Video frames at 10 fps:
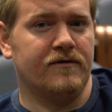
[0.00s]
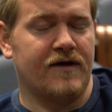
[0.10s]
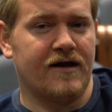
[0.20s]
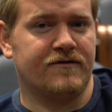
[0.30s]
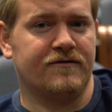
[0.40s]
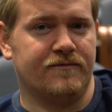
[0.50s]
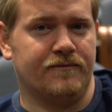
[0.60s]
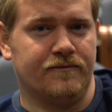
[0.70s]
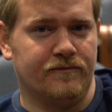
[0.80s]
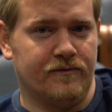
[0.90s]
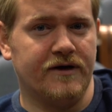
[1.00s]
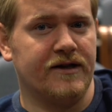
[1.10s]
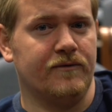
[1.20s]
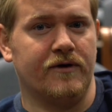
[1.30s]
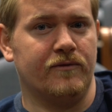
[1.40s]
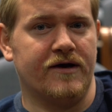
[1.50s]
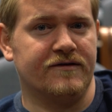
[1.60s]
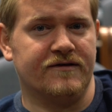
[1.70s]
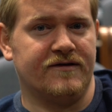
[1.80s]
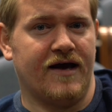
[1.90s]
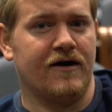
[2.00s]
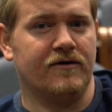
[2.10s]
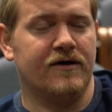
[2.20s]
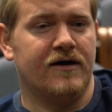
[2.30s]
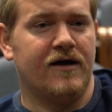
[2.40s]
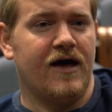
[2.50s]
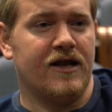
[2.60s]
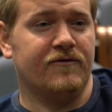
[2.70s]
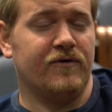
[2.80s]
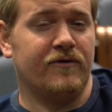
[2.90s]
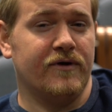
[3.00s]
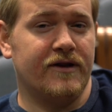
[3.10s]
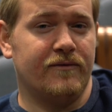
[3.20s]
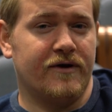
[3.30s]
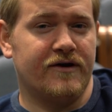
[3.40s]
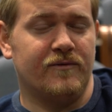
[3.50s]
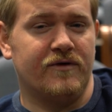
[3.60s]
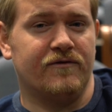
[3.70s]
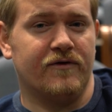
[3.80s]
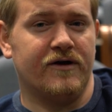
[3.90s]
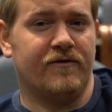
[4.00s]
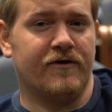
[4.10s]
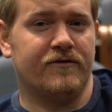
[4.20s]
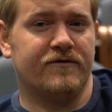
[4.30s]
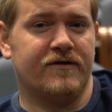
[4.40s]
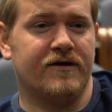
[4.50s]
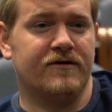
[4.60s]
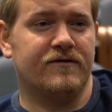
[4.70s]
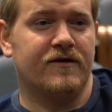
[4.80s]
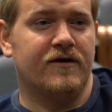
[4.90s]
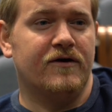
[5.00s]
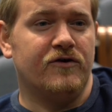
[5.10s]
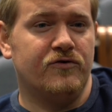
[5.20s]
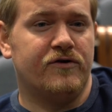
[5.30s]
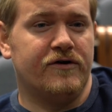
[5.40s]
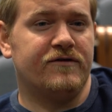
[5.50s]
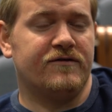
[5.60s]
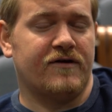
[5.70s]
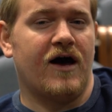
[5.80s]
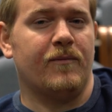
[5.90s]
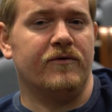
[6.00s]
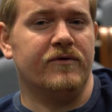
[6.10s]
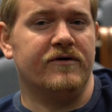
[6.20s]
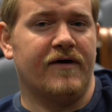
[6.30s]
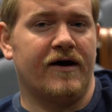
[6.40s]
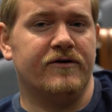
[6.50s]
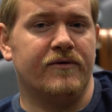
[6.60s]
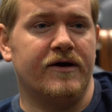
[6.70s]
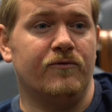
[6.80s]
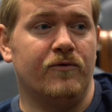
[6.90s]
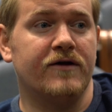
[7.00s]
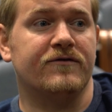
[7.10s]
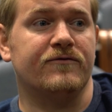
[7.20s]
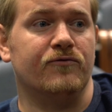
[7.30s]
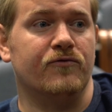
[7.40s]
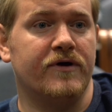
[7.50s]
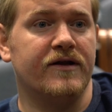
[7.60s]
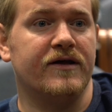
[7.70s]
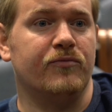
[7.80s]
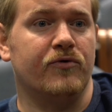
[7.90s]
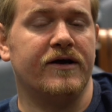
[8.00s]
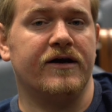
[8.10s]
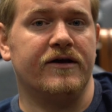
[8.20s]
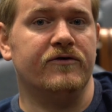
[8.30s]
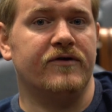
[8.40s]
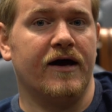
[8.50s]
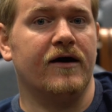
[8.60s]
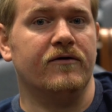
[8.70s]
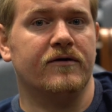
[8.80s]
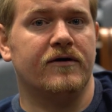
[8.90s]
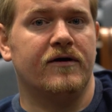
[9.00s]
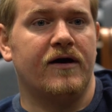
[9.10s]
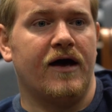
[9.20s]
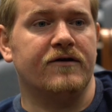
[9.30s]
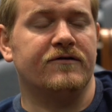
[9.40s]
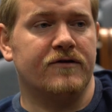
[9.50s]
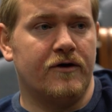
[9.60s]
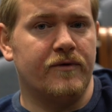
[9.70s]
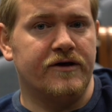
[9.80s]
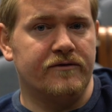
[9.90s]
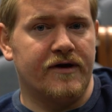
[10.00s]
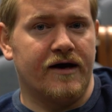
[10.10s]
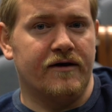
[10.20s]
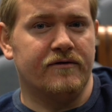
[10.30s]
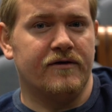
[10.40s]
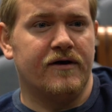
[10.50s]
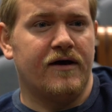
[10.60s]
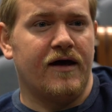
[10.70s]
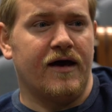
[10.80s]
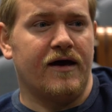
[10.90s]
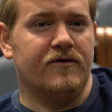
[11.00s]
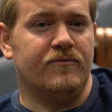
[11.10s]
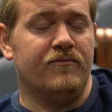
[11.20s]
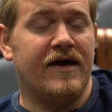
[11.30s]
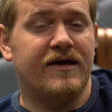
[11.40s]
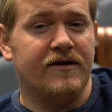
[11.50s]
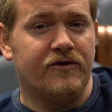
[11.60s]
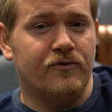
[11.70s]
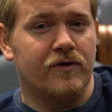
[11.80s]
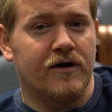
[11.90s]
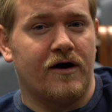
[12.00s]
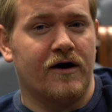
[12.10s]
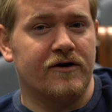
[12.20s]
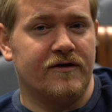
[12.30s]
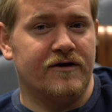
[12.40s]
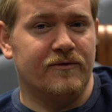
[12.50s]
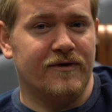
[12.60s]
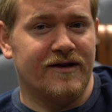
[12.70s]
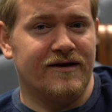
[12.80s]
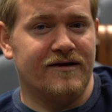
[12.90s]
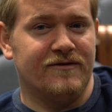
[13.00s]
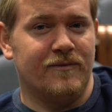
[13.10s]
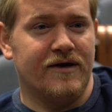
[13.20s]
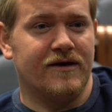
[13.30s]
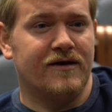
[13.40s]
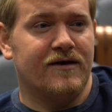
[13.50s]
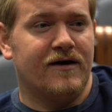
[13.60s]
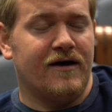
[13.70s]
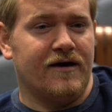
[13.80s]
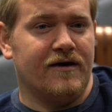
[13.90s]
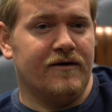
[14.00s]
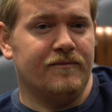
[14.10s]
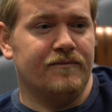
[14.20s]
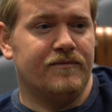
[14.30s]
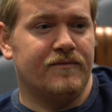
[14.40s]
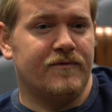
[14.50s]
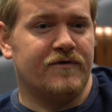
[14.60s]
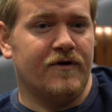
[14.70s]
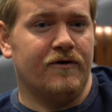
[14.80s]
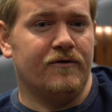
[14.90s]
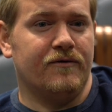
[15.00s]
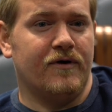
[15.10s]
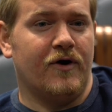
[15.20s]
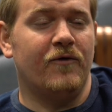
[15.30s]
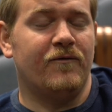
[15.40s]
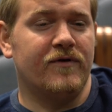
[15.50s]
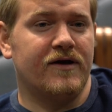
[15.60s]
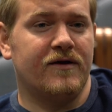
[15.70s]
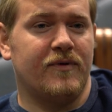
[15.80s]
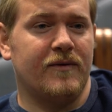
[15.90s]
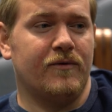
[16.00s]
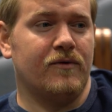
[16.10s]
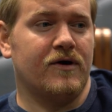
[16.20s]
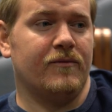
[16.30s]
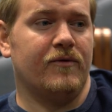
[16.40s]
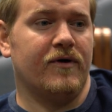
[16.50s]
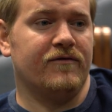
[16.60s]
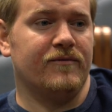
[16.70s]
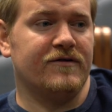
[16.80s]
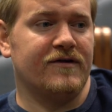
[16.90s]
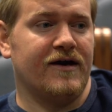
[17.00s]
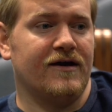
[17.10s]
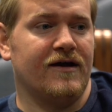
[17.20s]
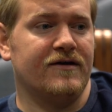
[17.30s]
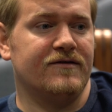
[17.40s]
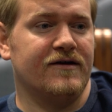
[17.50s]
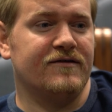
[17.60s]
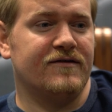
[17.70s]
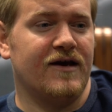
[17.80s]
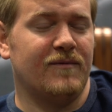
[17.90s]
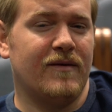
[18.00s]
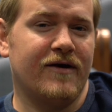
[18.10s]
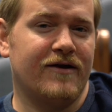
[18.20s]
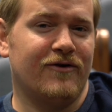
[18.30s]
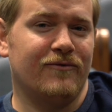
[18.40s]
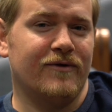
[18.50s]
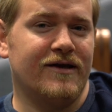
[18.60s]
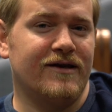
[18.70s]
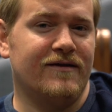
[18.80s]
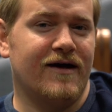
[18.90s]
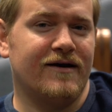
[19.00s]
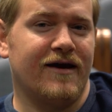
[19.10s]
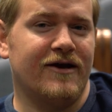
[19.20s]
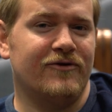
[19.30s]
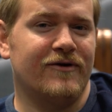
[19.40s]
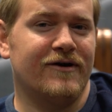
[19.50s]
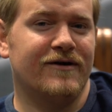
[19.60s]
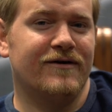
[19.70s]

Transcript: That's really what weighs us down. And if we really wanted to be free of all those things, you could stop and reevaluate what's really bringing you down and slowing you down and making you work harder than you really need to be. So hopefully people will come away from this analyzing and saying, maybe I don't really need that caterer.